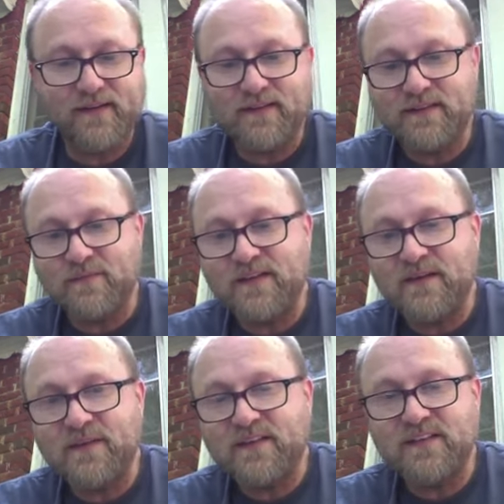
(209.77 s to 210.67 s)

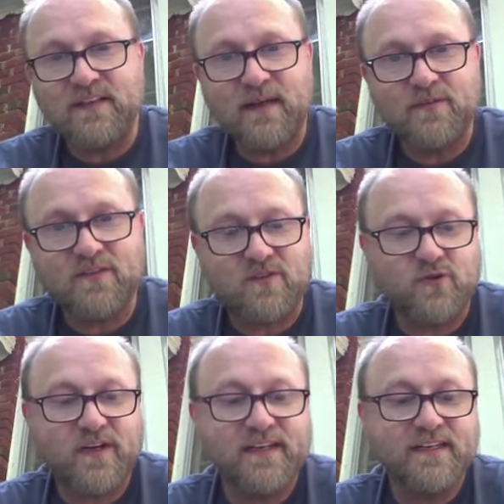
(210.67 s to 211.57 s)
sometimes they just lapse
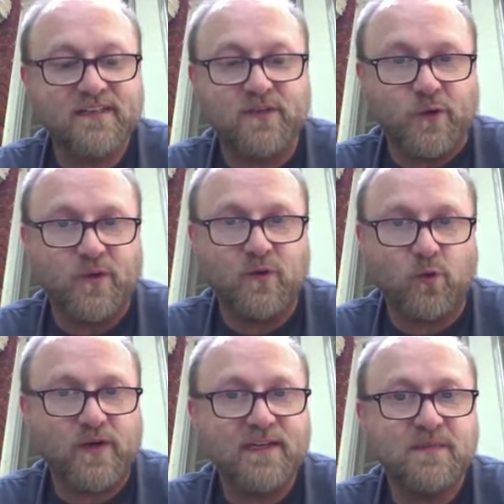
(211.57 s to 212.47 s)
straight into
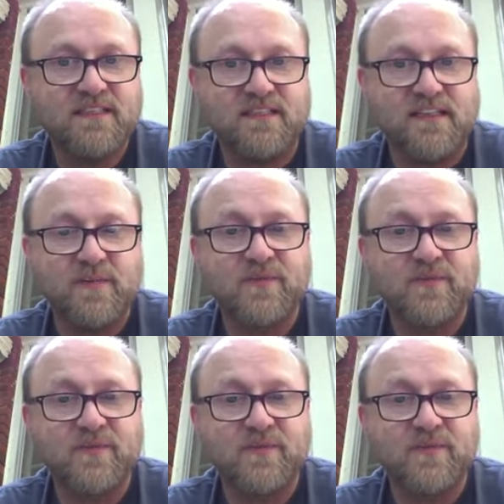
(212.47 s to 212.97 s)
REM sleep,